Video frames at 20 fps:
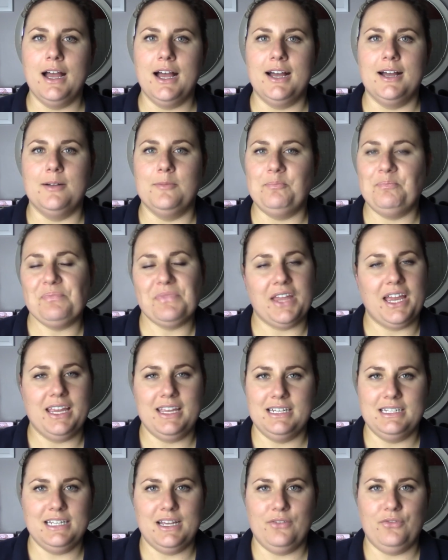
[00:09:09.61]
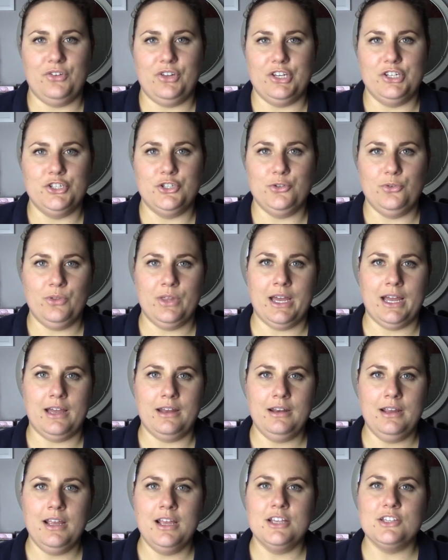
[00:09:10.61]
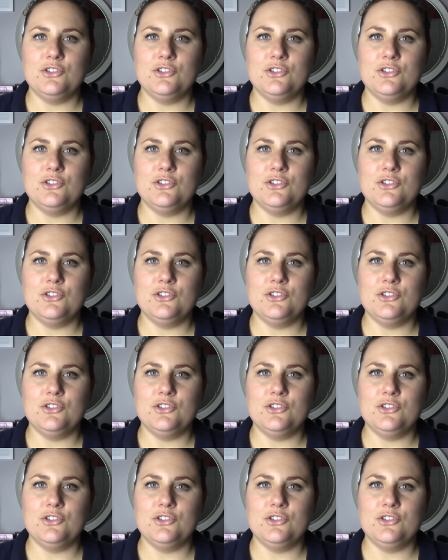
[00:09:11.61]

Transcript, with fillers: um, I can definitely do that.